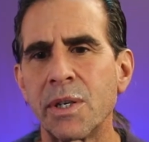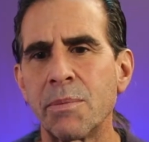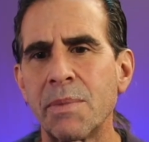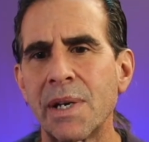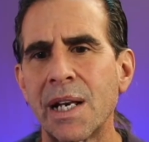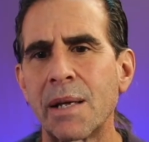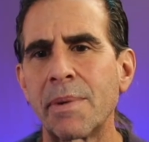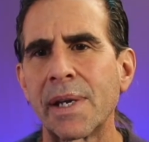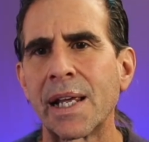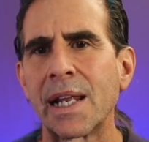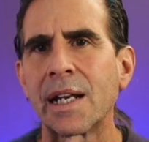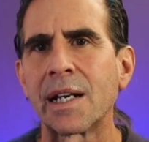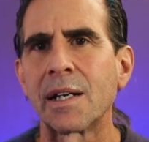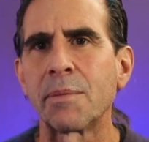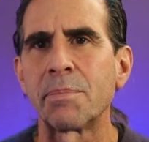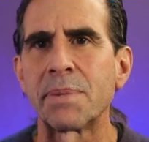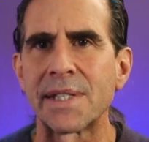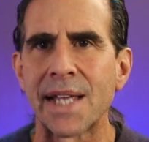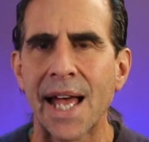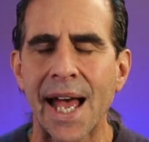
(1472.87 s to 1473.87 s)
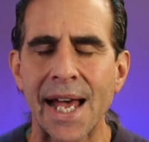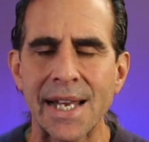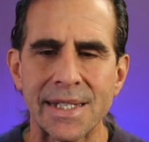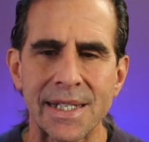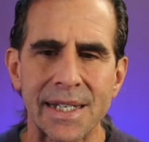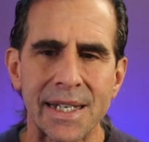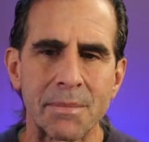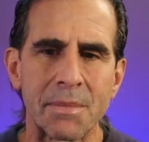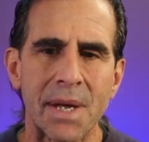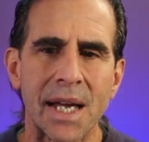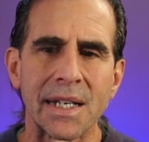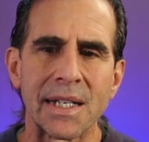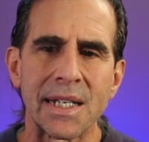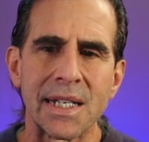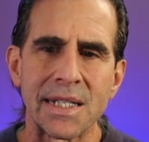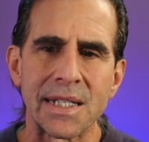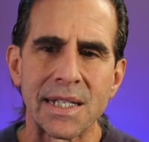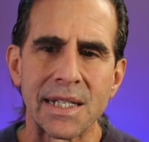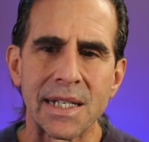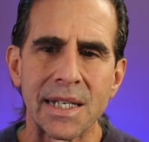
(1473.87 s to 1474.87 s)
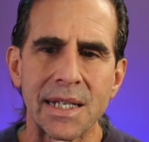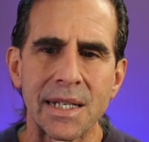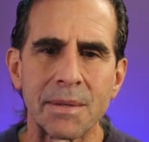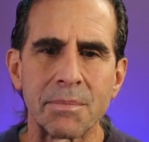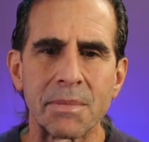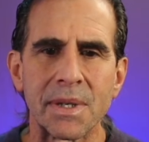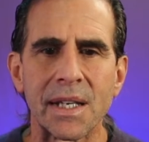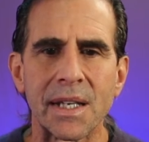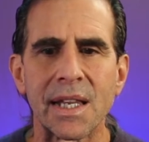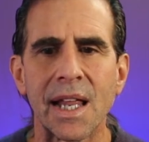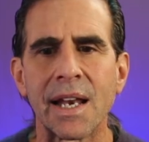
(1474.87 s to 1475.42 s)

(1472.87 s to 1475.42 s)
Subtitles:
You may not be getting enough potassium, magnesium,